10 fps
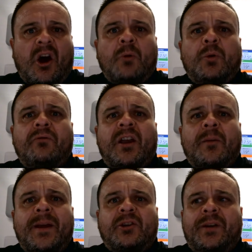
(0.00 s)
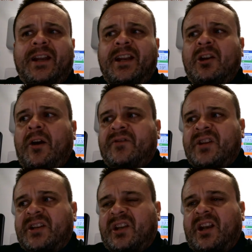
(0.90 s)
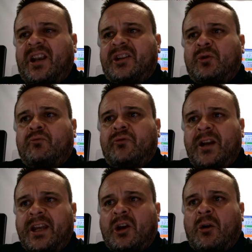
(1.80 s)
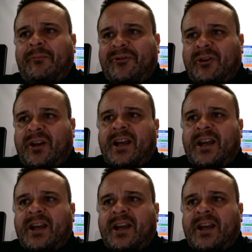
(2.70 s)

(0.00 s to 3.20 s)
I wouldn't recommend doing any live testing unless you're really confident